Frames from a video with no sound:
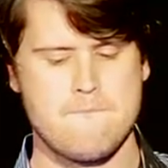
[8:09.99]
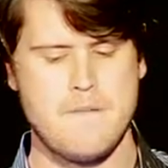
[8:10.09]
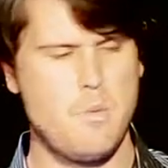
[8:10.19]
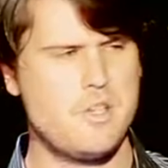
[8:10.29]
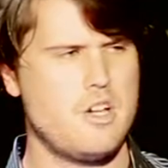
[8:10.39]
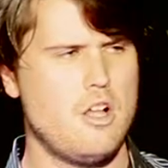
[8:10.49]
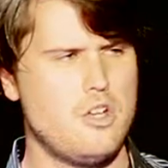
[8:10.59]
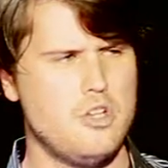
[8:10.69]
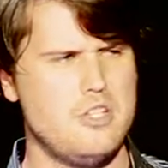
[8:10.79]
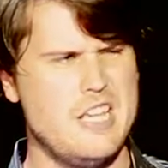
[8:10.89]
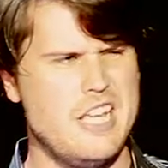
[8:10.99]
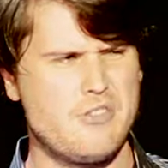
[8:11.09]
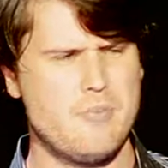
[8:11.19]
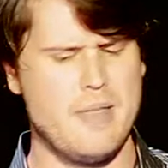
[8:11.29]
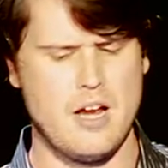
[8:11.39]
It wasn't all good deeds
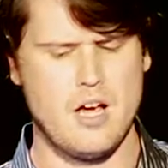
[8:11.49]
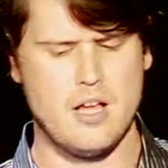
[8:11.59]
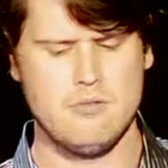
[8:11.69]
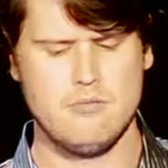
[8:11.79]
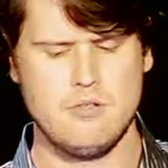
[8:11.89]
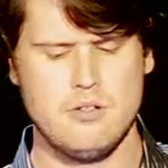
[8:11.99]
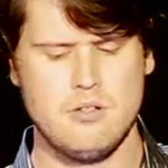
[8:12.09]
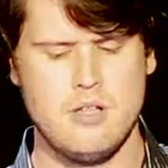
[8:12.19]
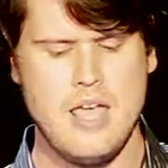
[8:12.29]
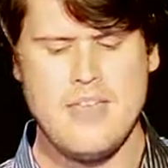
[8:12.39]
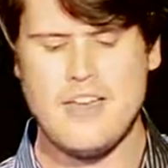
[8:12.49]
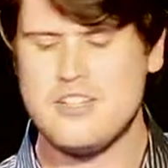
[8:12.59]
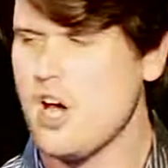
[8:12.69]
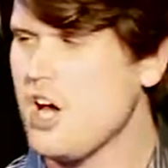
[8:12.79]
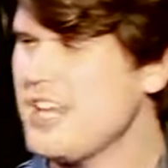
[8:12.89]
from then on. That
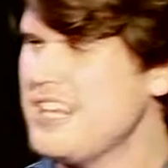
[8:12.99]
dogged